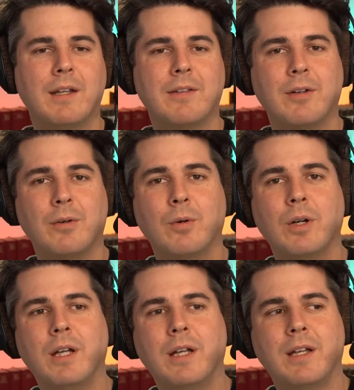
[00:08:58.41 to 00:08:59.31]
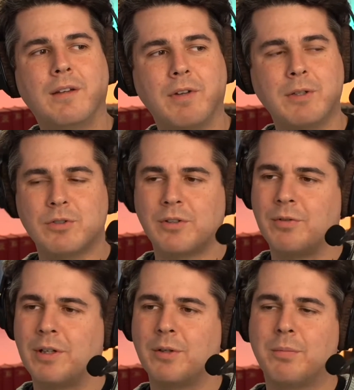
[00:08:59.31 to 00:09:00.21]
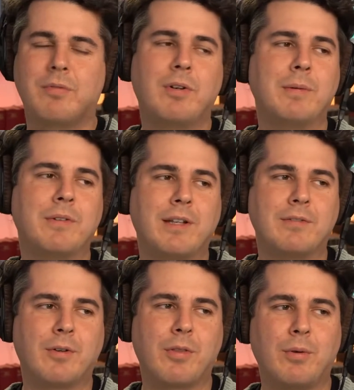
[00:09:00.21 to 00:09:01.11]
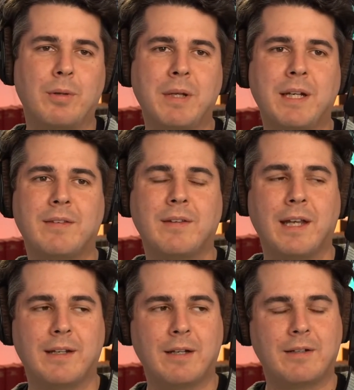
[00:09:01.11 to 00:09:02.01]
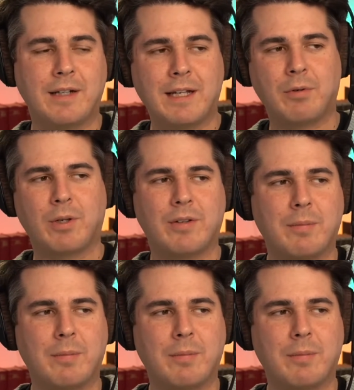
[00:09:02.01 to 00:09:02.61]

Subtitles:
So when you just run your performance test for 30 minutes and the network is